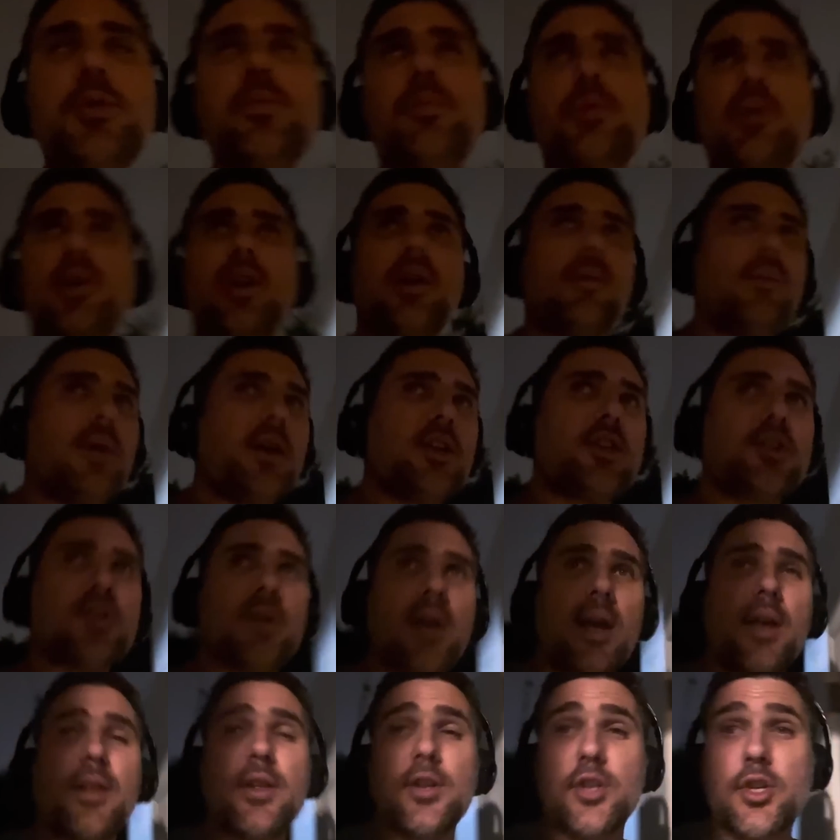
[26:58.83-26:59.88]
pretty much
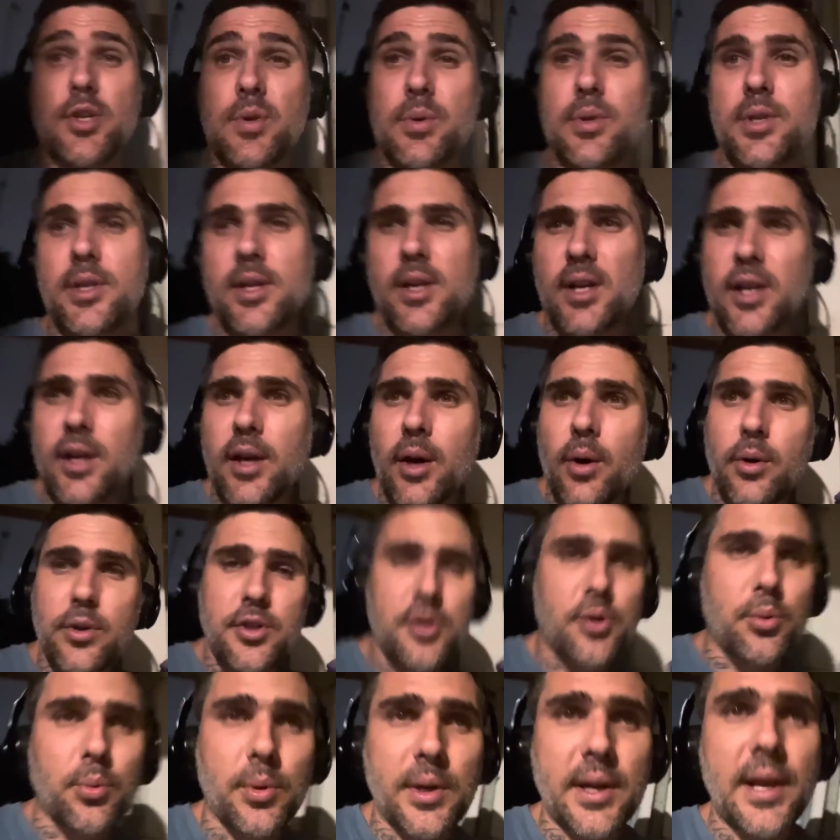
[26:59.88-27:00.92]
saying that she was going to go
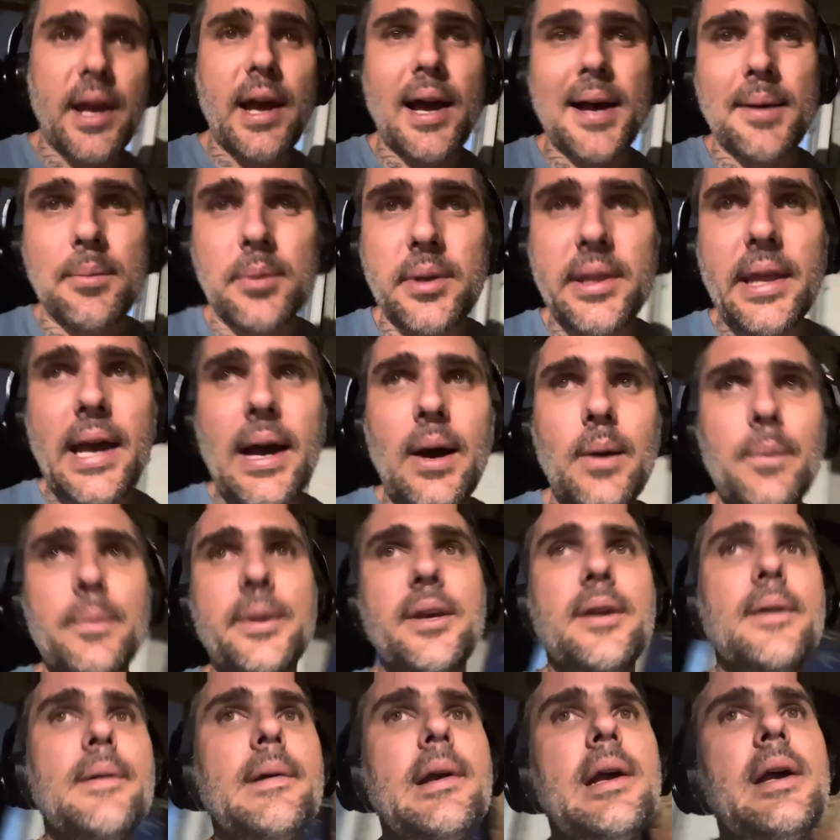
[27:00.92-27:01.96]
to rehab without
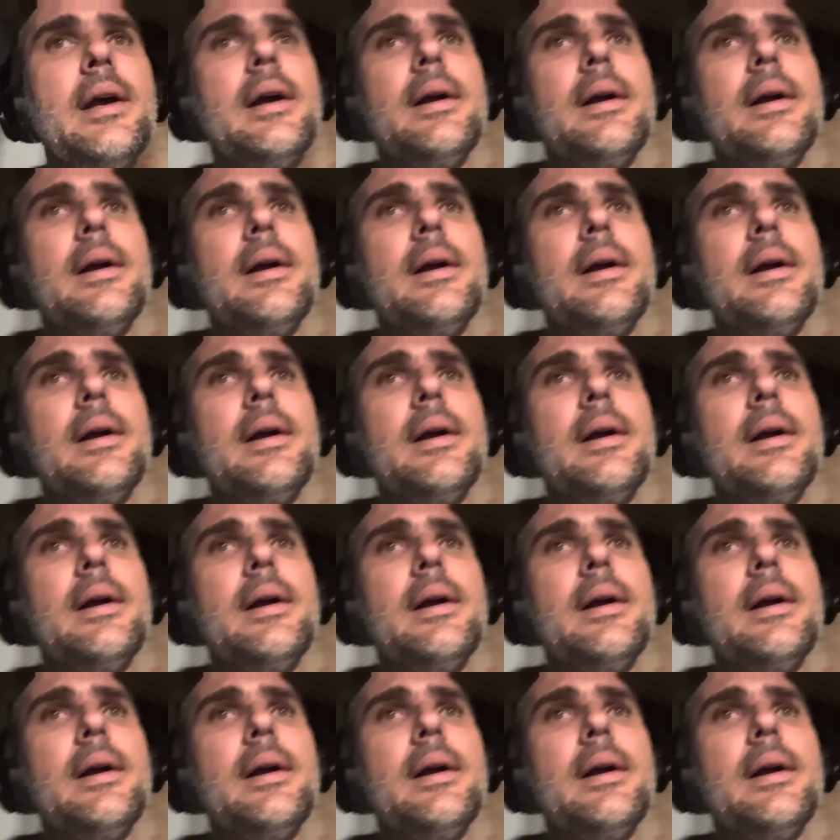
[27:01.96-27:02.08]
me.